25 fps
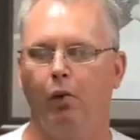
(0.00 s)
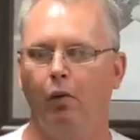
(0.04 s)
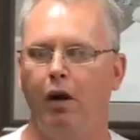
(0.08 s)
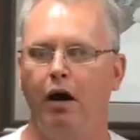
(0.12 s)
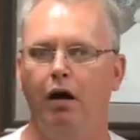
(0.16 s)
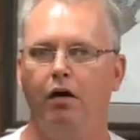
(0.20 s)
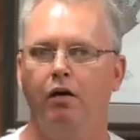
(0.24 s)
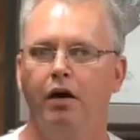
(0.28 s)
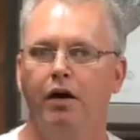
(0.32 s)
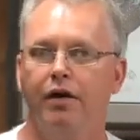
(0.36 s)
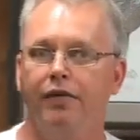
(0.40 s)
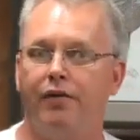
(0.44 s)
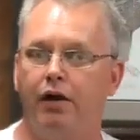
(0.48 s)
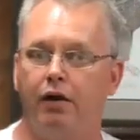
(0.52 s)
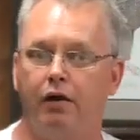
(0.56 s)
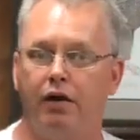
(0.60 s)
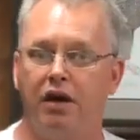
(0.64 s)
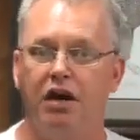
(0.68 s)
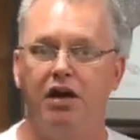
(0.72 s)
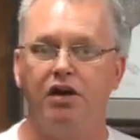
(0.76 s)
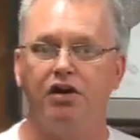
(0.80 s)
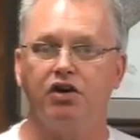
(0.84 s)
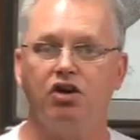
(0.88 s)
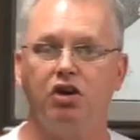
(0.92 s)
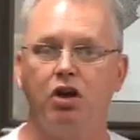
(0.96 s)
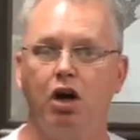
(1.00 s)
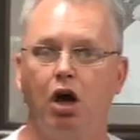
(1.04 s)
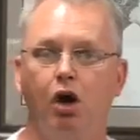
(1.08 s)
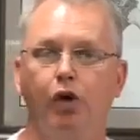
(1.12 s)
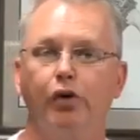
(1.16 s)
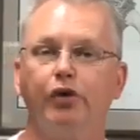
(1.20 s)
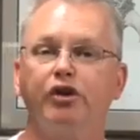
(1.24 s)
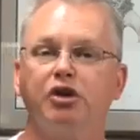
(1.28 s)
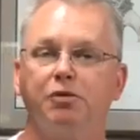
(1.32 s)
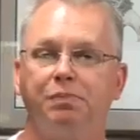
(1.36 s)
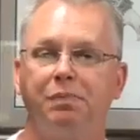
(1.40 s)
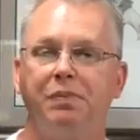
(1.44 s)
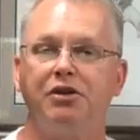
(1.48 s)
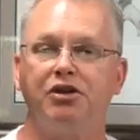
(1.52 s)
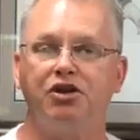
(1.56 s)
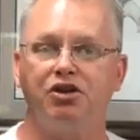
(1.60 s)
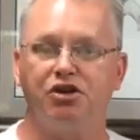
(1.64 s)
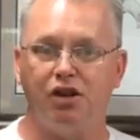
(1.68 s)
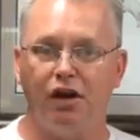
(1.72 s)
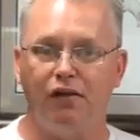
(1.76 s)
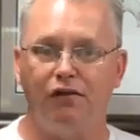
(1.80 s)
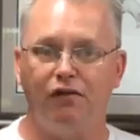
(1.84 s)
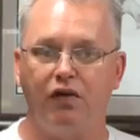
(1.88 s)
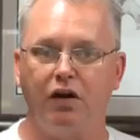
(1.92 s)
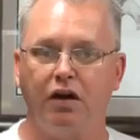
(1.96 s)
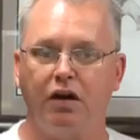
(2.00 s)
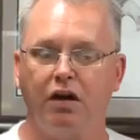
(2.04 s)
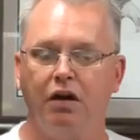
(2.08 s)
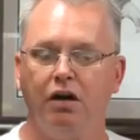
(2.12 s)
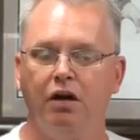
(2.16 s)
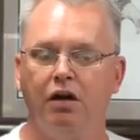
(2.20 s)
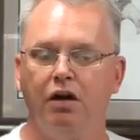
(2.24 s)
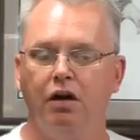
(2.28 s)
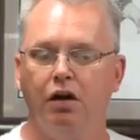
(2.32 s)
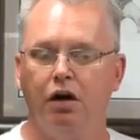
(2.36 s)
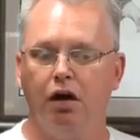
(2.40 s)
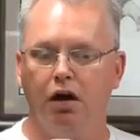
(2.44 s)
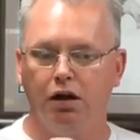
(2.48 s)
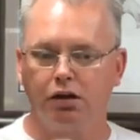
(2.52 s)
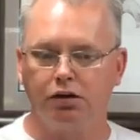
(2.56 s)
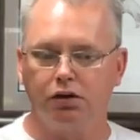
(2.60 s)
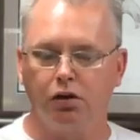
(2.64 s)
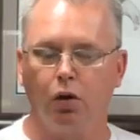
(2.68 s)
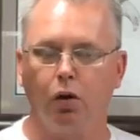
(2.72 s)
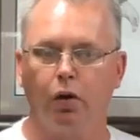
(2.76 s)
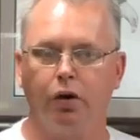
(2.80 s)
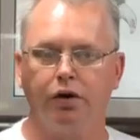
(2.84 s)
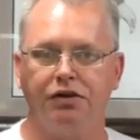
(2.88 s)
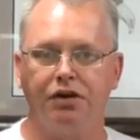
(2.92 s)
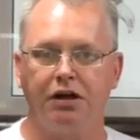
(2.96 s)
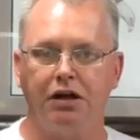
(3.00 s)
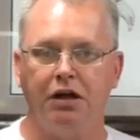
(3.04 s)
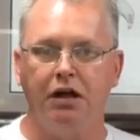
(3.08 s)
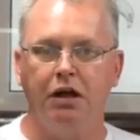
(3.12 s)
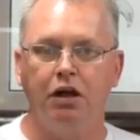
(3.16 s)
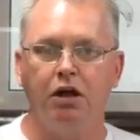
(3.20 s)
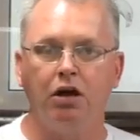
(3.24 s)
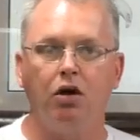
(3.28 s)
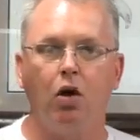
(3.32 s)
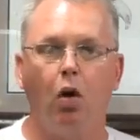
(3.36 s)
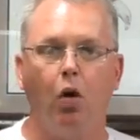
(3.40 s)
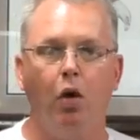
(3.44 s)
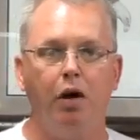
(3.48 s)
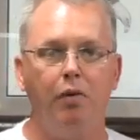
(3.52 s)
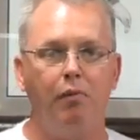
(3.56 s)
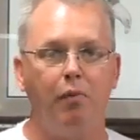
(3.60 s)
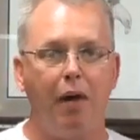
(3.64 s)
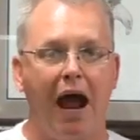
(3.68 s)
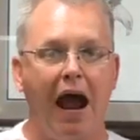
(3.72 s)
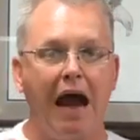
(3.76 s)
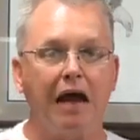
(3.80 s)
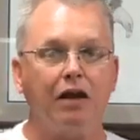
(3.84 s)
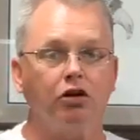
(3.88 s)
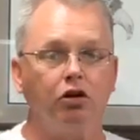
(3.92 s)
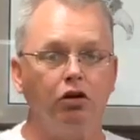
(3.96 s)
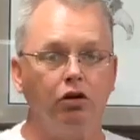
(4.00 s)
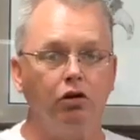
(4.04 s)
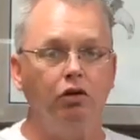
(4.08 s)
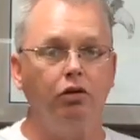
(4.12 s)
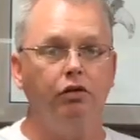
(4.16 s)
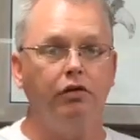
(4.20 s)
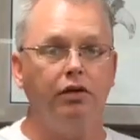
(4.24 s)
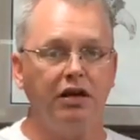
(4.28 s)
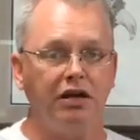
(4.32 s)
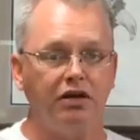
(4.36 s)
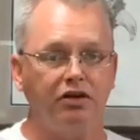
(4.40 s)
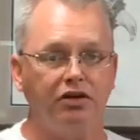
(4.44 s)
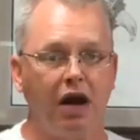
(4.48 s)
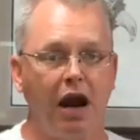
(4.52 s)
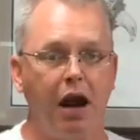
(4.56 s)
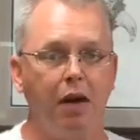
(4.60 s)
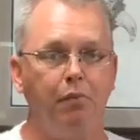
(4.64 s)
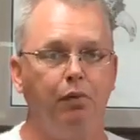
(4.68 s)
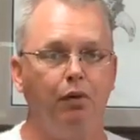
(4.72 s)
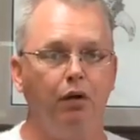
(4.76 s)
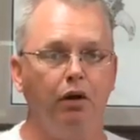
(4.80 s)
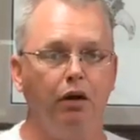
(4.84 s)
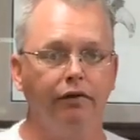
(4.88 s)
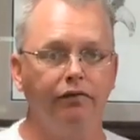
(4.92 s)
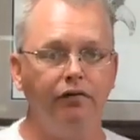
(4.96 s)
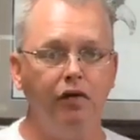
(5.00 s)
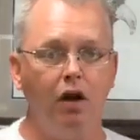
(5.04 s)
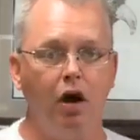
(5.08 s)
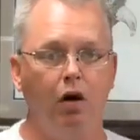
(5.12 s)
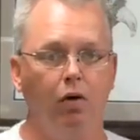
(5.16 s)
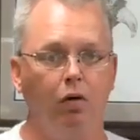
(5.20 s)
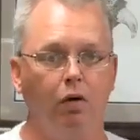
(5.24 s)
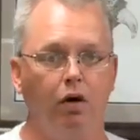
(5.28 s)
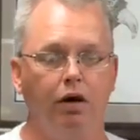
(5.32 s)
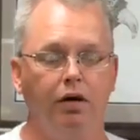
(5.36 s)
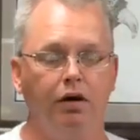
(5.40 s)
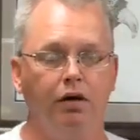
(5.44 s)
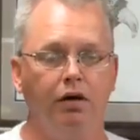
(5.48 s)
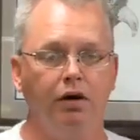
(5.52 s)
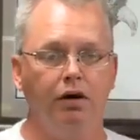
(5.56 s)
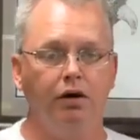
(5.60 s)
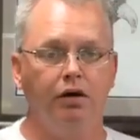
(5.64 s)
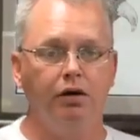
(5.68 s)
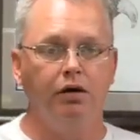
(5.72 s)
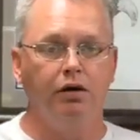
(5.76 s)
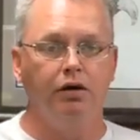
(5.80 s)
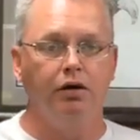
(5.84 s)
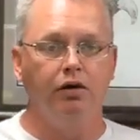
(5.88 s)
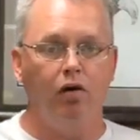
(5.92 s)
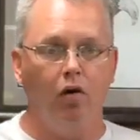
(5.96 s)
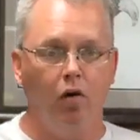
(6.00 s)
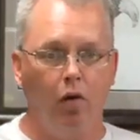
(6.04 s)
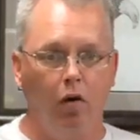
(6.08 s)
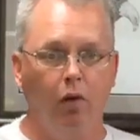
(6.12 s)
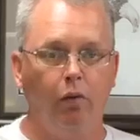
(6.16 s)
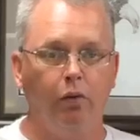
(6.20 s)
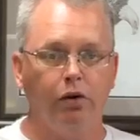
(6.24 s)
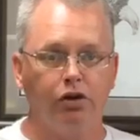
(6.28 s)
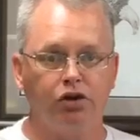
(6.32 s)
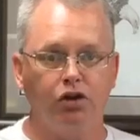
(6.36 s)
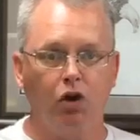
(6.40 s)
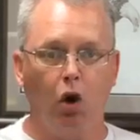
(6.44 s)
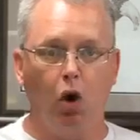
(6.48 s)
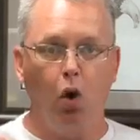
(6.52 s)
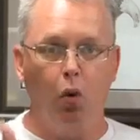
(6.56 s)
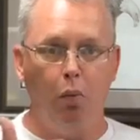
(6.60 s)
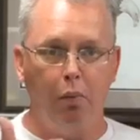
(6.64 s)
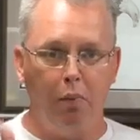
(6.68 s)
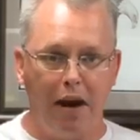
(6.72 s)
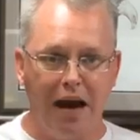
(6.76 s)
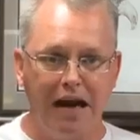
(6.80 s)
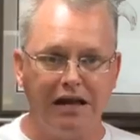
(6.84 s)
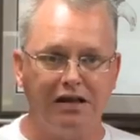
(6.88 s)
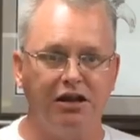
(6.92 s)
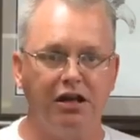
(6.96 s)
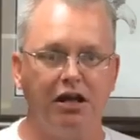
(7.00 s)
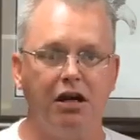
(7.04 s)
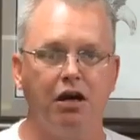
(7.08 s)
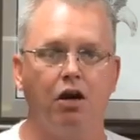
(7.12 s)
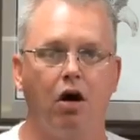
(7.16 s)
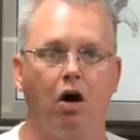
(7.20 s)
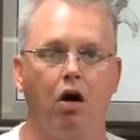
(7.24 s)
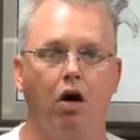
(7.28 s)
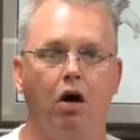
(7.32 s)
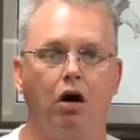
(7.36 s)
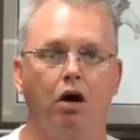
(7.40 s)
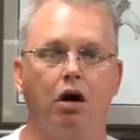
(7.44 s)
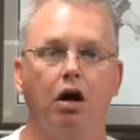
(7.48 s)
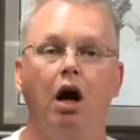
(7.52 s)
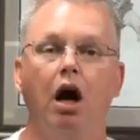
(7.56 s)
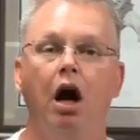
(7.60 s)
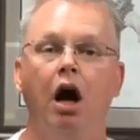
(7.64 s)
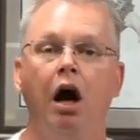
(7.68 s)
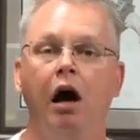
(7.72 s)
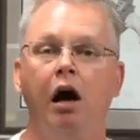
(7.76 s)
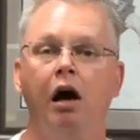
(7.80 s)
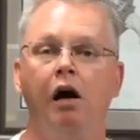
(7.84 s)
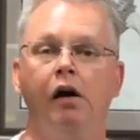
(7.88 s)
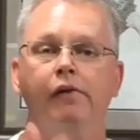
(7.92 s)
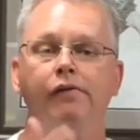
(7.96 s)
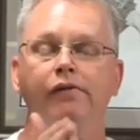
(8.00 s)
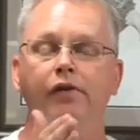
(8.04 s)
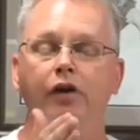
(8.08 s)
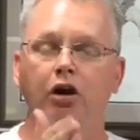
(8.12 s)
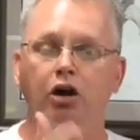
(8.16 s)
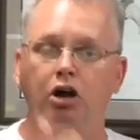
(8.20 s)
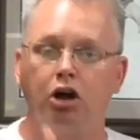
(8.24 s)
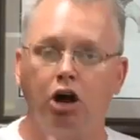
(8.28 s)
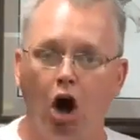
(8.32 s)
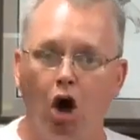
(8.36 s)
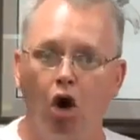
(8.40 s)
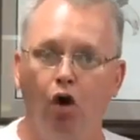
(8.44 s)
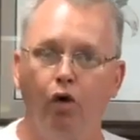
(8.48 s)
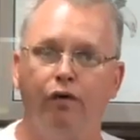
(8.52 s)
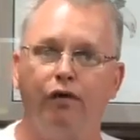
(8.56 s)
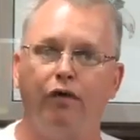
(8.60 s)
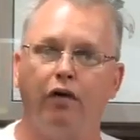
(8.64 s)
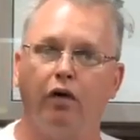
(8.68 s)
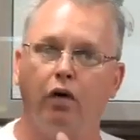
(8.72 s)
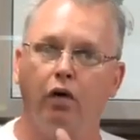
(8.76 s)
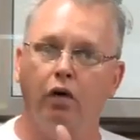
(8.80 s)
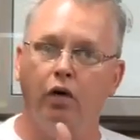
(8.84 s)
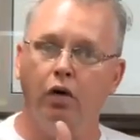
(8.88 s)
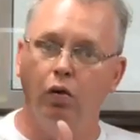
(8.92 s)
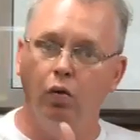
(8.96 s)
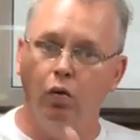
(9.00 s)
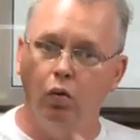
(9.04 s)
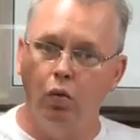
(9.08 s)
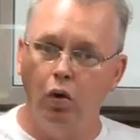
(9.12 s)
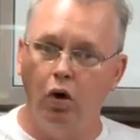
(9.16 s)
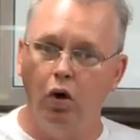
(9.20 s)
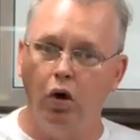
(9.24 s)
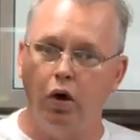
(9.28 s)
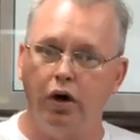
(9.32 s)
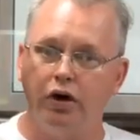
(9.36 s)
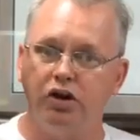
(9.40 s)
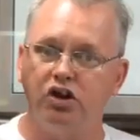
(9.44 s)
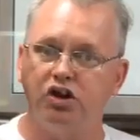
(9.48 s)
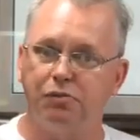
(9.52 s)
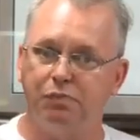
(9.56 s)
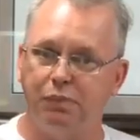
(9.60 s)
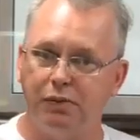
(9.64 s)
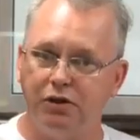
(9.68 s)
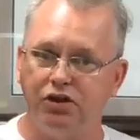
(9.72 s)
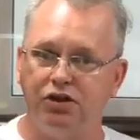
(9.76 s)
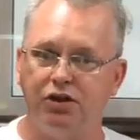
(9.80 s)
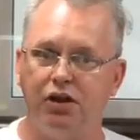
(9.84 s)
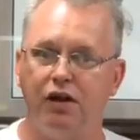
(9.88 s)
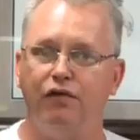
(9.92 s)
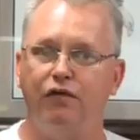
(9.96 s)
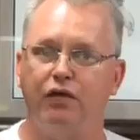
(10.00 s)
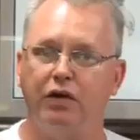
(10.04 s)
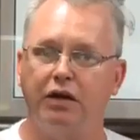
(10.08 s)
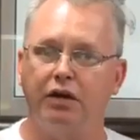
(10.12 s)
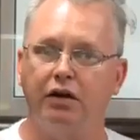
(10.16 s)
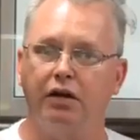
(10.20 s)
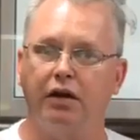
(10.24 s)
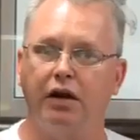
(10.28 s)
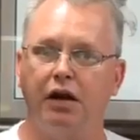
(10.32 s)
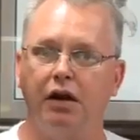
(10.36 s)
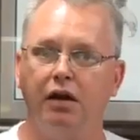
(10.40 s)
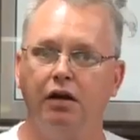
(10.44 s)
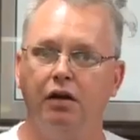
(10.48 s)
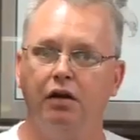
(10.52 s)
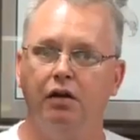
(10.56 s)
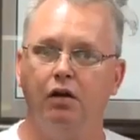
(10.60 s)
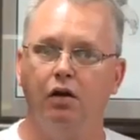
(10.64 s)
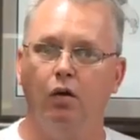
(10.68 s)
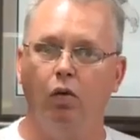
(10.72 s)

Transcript: Well, there is no specific authority. Going back to the example of Noah, Noah was told, make thee an ark of gopher wood, specifically